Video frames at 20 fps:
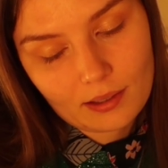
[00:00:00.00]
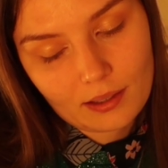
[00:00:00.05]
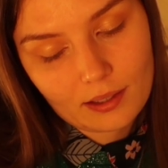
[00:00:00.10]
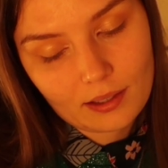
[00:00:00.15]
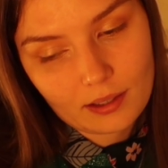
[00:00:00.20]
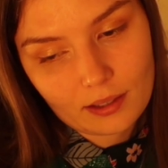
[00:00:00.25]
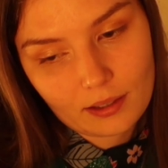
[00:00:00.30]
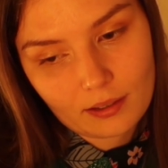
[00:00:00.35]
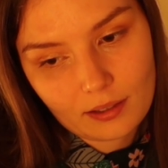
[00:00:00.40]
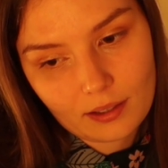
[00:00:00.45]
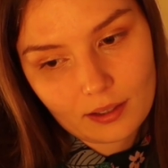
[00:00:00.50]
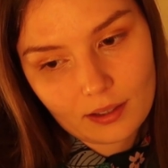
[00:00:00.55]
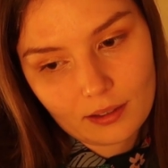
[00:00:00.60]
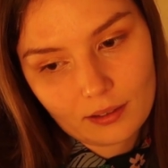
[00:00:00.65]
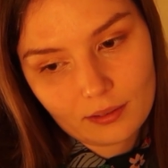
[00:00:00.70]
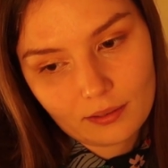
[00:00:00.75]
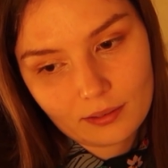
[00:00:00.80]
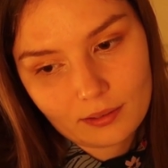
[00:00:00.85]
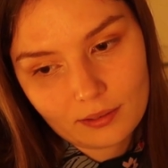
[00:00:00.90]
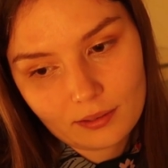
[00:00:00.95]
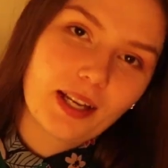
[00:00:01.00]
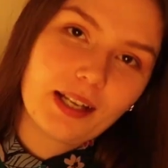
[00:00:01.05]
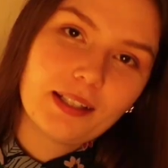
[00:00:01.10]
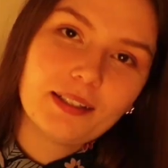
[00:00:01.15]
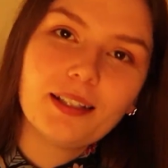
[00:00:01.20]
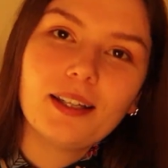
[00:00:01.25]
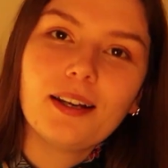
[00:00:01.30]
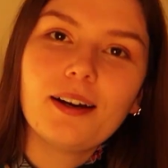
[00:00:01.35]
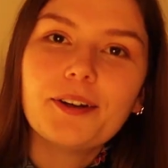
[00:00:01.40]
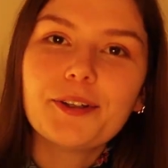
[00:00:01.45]
I don't know.
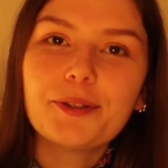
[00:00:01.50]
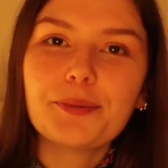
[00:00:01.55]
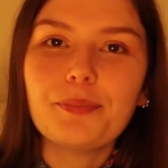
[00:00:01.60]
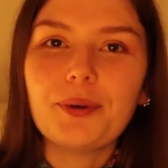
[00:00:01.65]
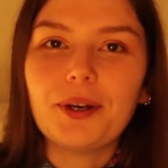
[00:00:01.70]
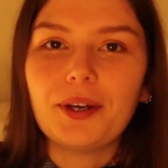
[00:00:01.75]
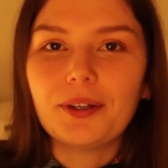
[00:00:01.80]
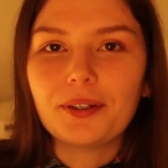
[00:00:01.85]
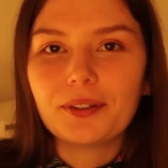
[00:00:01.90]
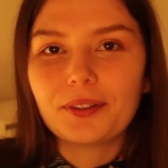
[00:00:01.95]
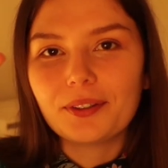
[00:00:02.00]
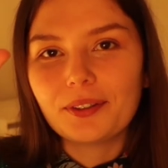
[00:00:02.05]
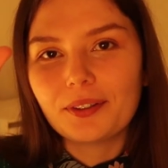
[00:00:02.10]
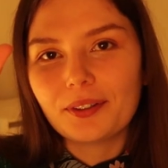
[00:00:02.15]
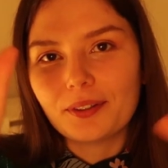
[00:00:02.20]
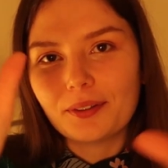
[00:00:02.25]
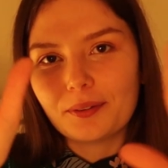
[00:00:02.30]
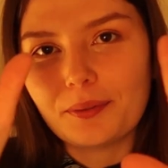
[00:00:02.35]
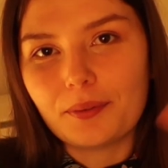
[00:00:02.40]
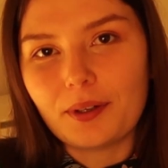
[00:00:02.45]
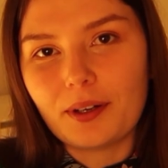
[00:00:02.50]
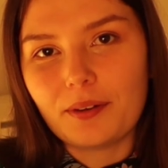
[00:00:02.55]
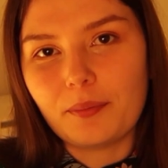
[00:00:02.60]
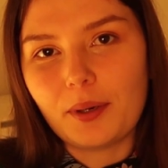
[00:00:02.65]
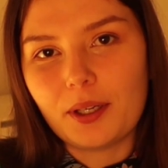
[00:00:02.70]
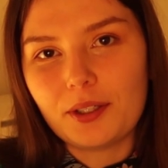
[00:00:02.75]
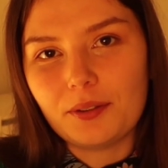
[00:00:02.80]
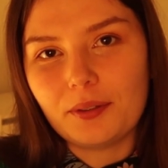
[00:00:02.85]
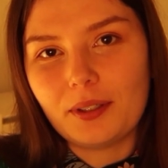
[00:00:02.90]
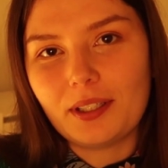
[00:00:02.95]
And the last book, why am
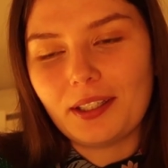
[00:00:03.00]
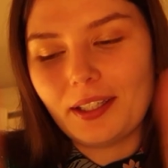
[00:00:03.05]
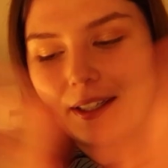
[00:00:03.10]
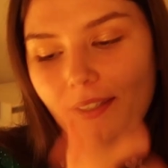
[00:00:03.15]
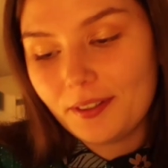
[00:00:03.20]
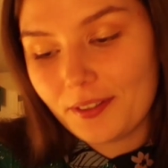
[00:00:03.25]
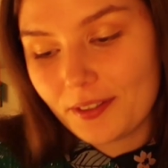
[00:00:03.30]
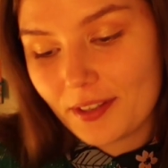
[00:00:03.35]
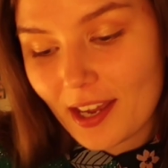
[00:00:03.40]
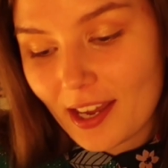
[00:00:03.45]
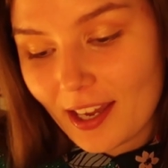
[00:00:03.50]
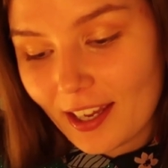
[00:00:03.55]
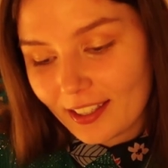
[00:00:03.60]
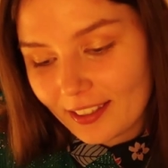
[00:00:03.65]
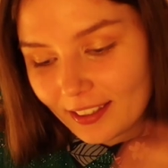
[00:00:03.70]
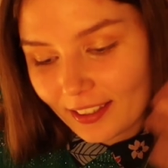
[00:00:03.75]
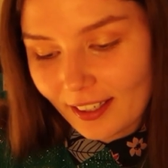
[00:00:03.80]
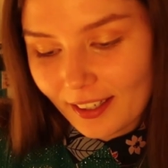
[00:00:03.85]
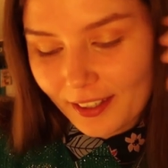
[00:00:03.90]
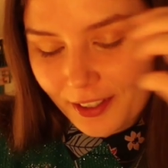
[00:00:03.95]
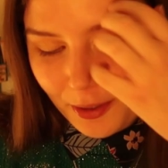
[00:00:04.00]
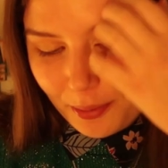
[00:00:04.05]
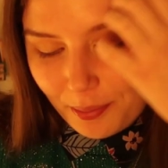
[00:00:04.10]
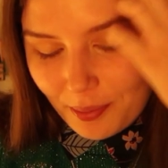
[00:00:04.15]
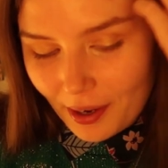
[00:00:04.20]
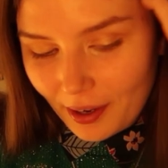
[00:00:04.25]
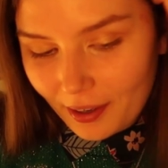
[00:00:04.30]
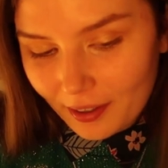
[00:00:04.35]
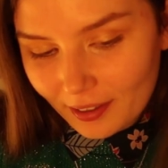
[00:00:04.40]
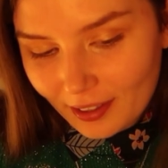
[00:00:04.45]
I doing this? The last
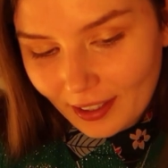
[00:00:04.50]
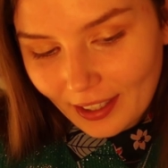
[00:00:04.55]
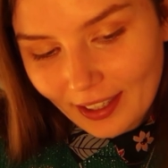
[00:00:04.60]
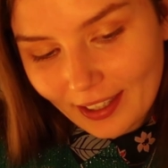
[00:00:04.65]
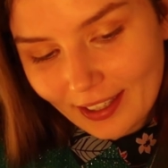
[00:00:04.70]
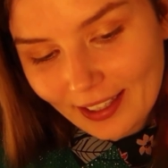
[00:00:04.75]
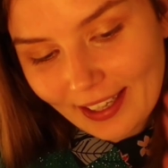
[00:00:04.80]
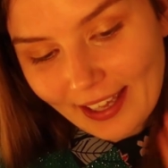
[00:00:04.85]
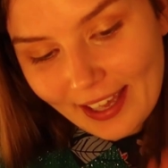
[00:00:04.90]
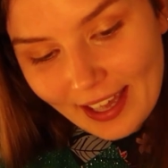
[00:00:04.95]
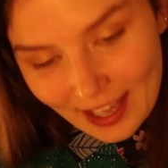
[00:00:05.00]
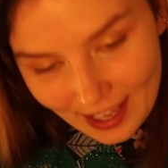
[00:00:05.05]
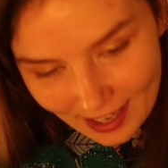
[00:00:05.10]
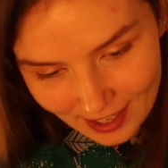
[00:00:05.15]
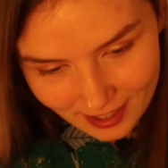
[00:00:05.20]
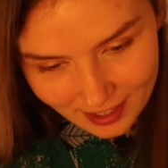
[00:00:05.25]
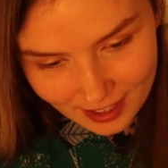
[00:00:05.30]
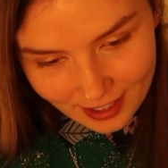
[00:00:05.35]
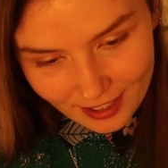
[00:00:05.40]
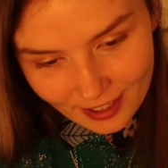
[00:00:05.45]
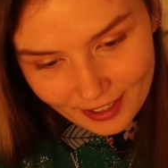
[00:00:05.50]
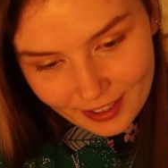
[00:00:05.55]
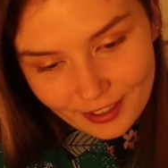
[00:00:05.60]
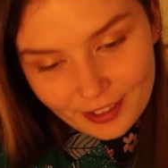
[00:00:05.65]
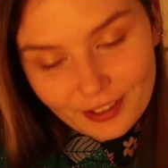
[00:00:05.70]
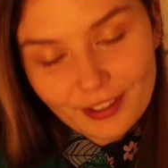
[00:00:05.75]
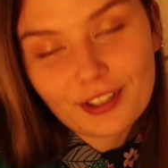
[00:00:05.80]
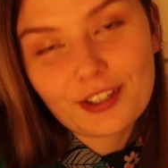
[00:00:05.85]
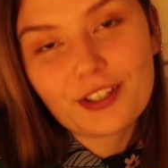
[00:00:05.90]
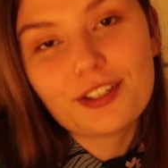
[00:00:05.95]
book is
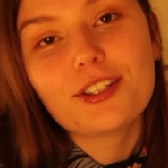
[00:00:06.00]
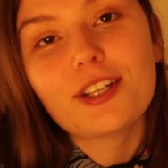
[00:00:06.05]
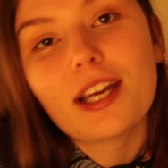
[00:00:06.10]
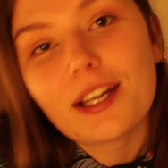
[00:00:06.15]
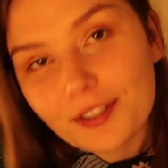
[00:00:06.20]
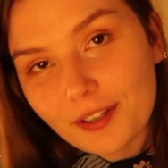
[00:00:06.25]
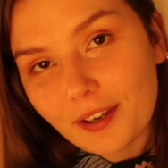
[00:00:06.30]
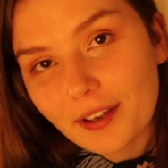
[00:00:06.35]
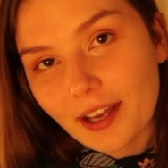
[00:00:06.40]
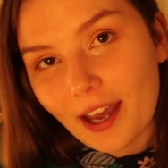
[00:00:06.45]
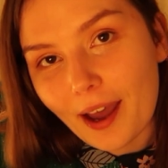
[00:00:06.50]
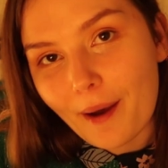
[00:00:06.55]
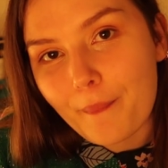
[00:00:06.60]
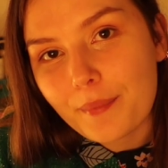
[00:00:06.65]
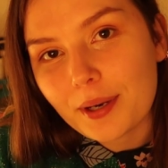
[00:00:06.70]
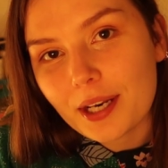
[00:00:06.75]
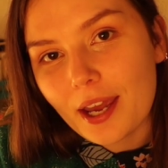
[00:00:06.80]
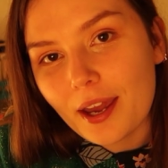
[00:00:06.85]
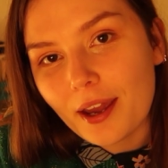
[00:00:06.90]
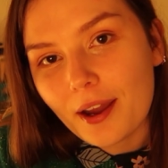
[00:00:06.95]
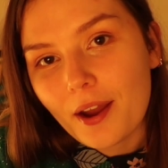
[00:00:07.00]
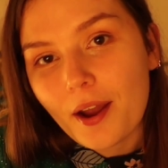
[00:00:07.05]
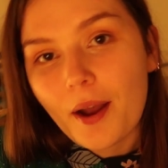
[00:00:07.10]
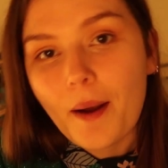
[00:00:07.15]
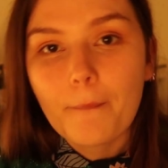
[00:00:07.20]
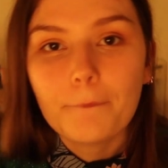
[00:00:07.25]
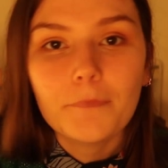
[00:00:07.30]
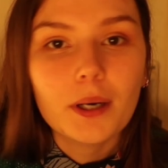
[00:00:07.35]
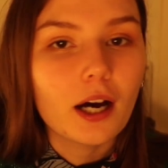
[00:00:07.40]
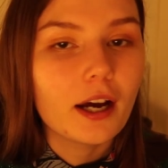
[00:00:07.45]
the shadow cabinet
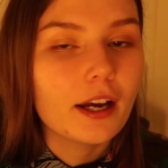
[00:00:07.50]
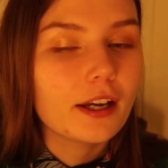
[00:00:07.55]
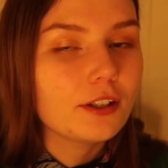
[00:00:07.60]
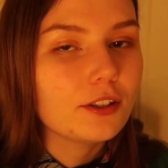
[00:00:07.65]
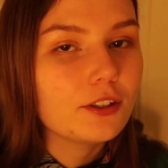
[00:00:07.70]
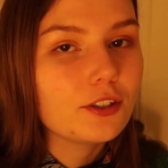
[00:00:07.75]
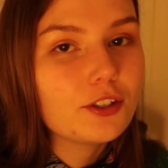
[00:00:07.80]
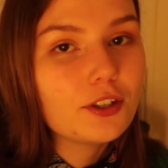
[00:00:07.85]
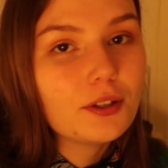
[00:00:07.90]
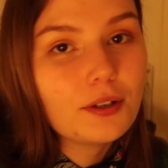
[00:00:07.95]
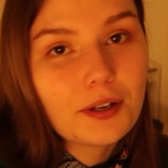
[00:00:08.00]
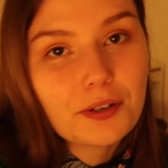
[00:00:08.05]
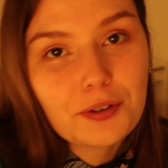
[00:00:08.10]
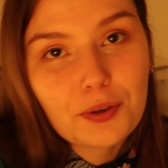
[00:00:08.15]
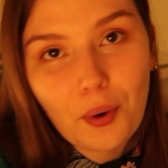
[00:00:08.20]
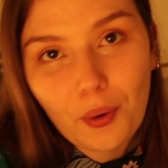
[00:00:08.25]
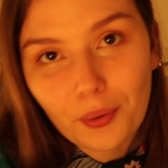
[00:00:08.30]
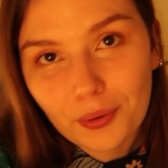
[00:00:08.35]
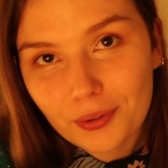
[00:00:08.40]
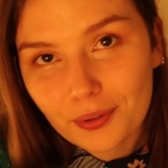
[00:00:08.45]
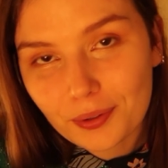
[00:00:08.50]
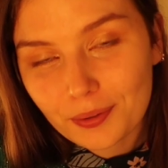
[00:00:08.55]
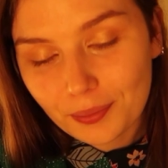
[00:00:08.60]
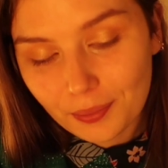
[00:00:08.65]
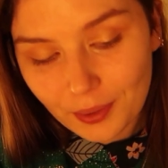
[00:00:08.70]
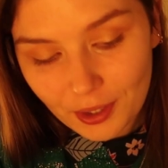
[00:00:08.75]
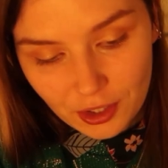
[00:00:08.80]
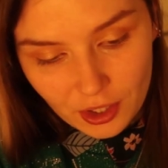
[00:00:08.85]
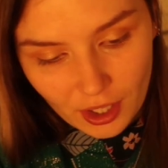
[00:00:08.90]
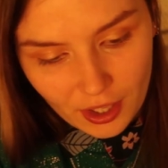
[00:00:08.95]
by Juno Dawson,
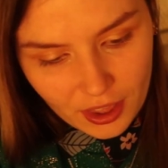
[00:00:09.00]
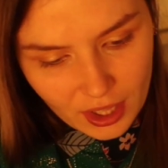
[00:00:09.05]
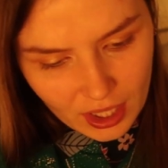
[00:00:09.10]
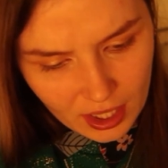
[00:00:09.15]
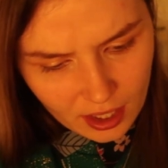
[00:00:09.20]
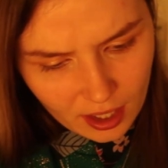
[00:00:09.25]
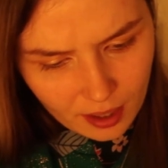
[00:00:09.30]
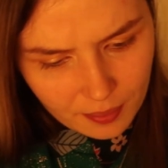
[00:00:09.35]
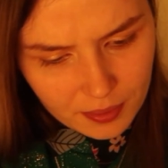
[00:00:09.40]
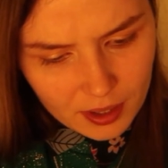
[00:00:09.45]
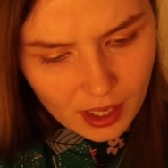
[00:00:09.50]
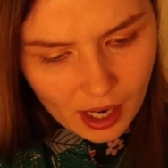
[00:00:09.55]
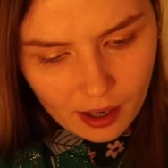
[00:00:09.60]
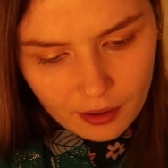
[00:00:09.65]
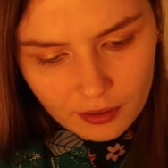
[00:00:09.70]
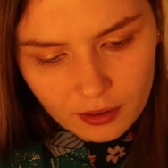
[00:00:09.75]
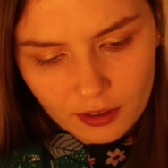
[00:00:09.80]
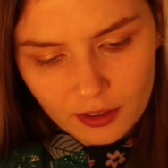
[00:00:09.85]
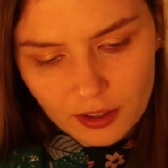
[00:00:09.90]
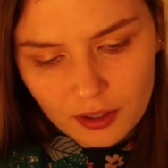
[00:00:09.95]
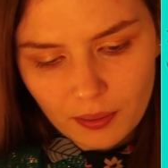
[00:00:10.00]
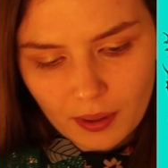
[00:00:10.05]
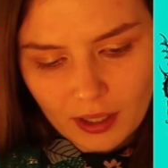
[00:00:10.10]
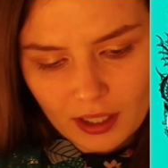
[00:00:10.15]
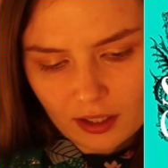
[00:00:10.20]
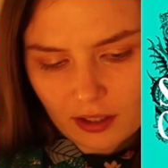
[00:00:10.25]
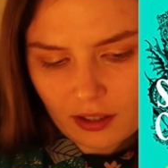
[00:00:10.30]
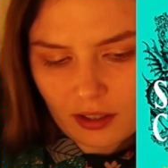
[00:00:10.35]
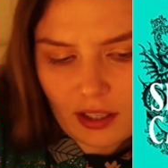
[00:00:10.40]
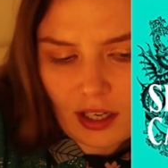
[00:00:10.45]
which I think comes out the
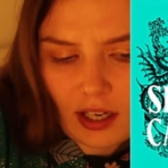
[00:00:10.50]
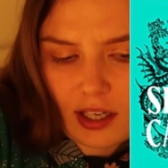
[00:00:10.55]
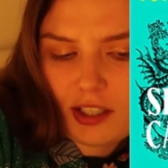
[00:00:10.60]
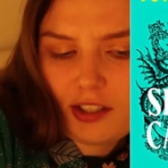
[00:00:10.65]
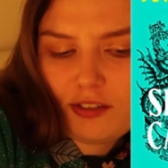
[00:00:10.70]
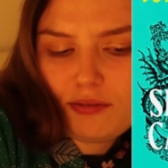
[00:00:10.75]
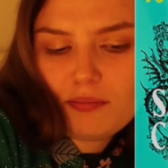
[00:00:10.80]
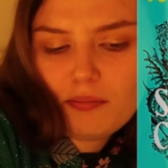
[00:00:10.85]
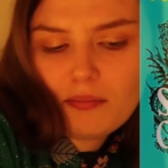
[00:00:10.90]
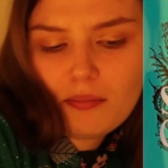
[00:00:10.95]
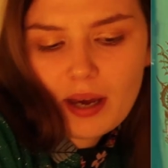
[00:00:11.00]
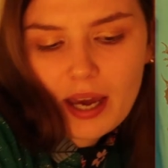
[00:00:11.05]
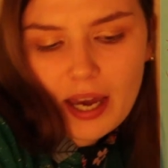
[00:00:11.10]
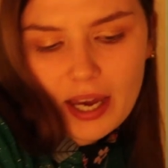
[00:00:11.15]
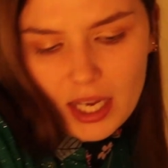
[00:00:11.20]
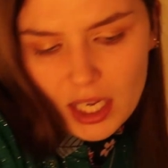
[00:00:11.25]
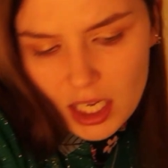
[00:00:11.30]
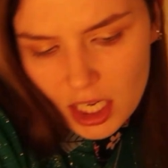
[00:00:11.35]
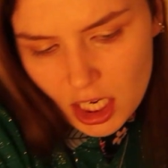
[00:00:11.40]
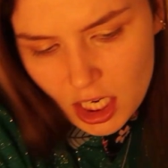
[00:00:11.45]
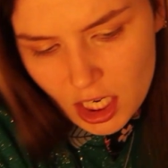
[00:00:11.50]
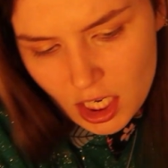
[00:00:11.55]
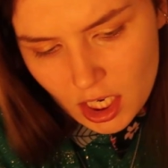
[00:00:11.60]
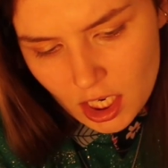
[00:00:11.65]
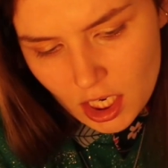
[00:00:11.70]
23rd of May